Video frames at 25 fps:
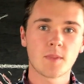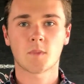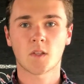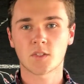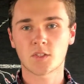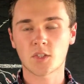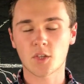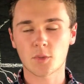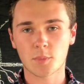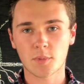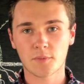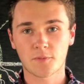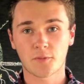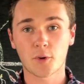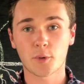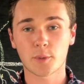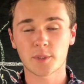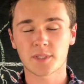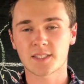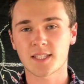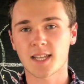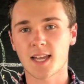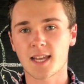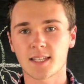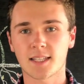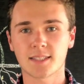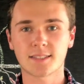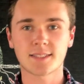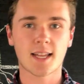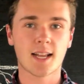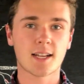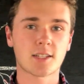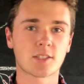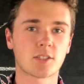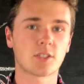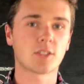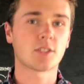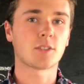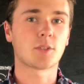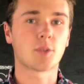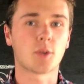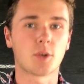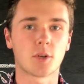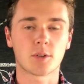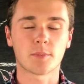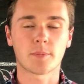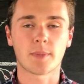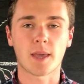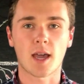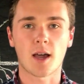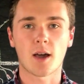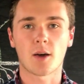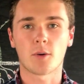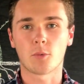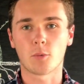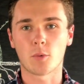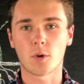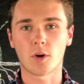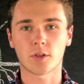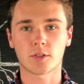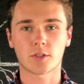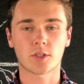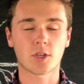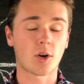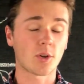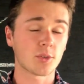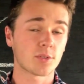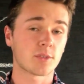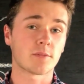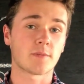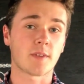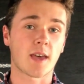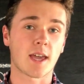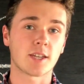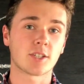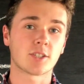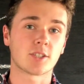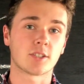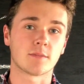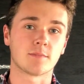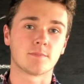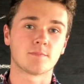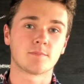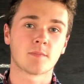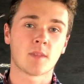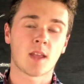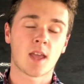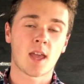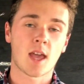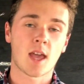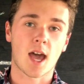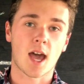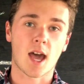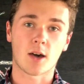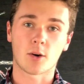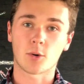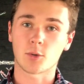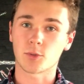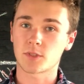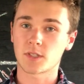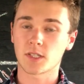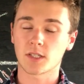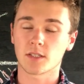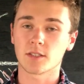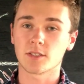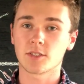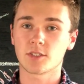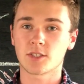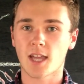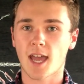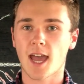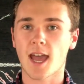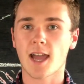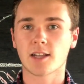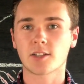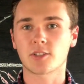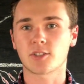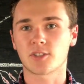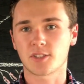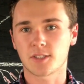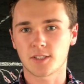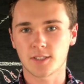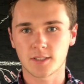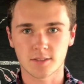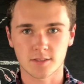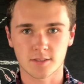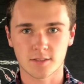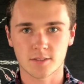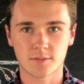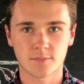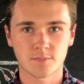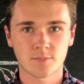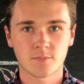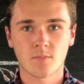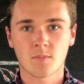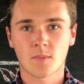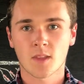So before we start, let's actually talk about what cultivation or tillage actually is.